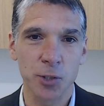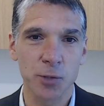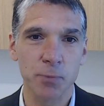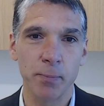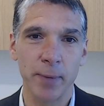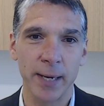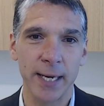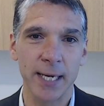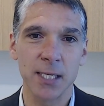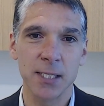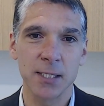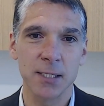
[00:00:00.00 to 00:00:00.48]

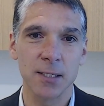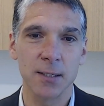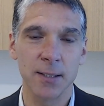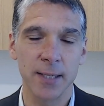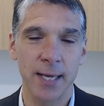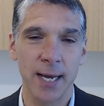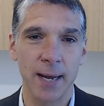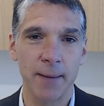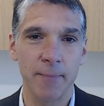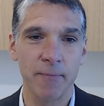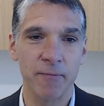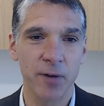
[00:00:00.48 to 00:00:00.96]
makes
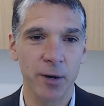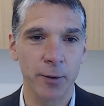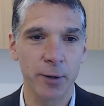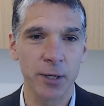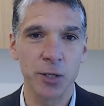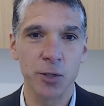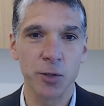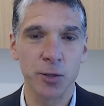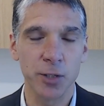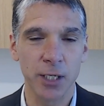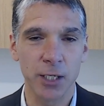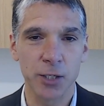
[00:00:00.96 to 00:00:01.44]
them very
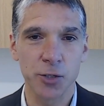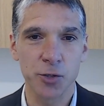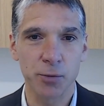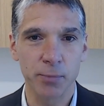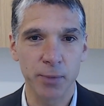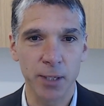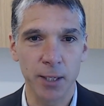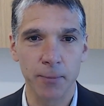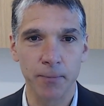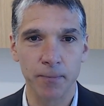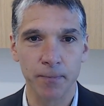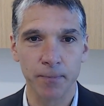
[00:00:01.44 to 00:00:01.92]
unique to
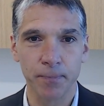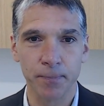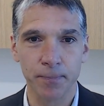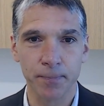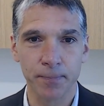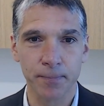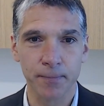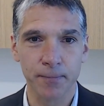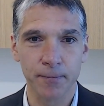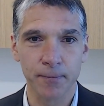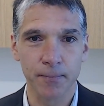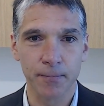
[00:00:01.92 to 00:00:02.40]
me.
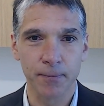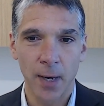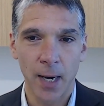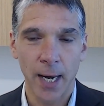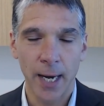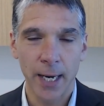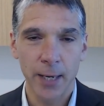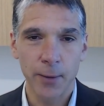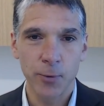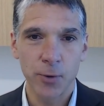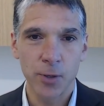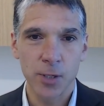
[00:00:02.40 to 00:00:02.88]

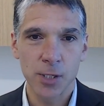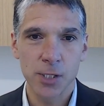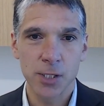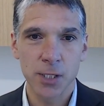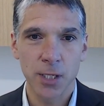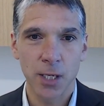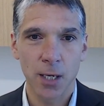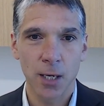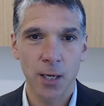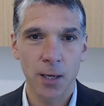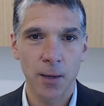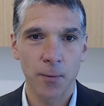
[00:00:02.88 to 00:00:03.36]
I would
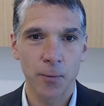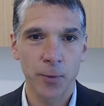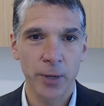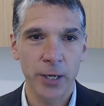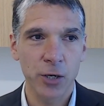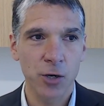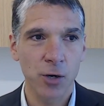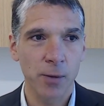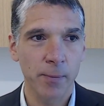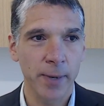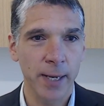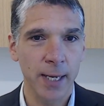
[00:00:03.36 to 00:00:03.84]

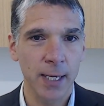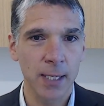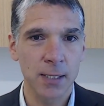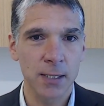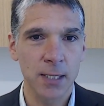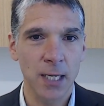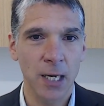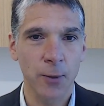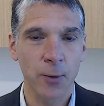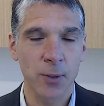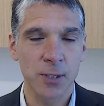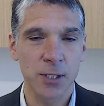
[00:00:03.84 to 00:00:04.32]

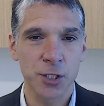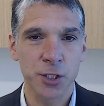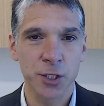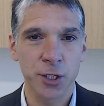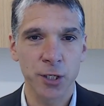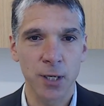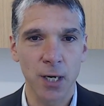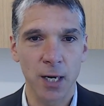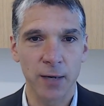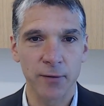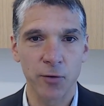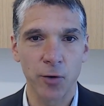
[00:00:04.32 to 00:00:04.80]
recommend
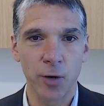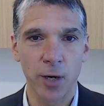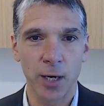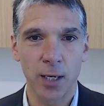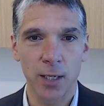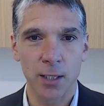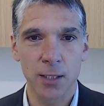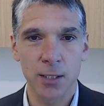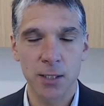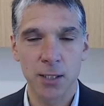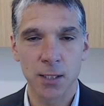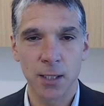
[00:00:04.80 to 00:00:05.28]
acquisition
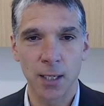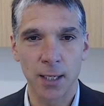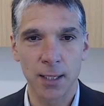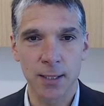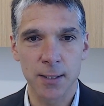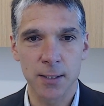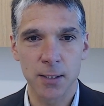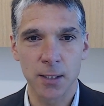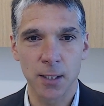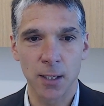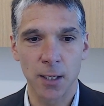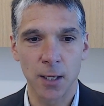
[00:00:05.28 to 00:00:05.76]
lifeguard
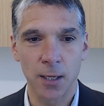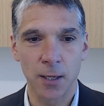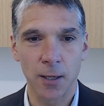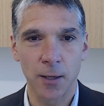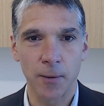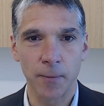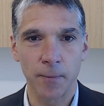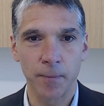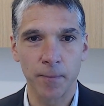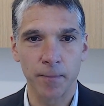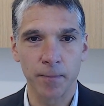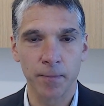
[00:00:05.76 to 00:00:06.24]
as
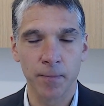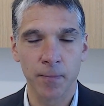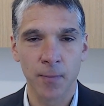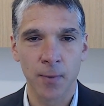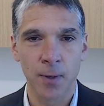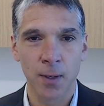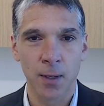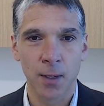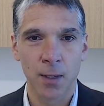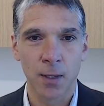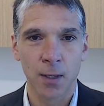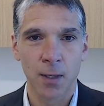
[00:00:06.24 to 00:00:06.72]

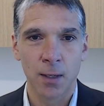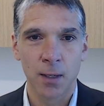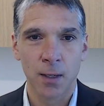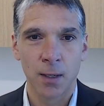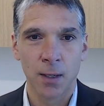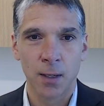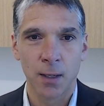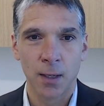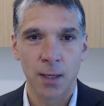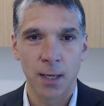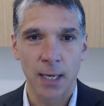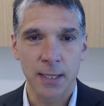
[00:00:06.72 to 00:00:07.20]

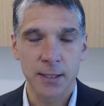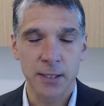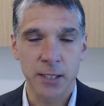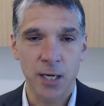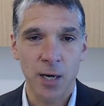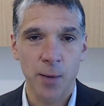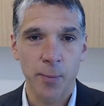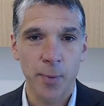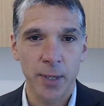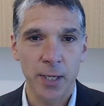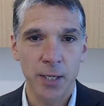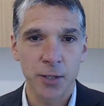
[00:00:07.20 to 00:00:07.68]
a
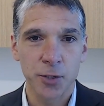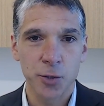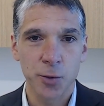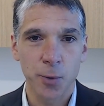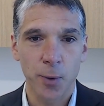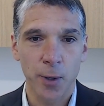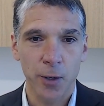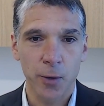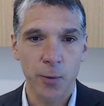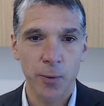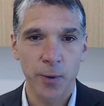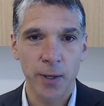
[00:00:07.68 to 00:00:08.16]
company to
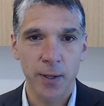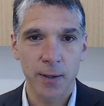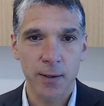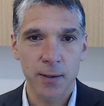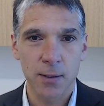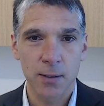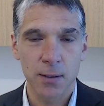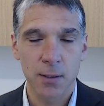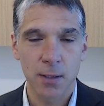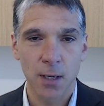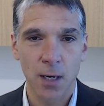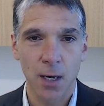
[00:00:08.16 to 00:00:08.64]
work
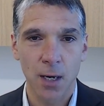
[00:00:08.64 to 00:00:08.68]
with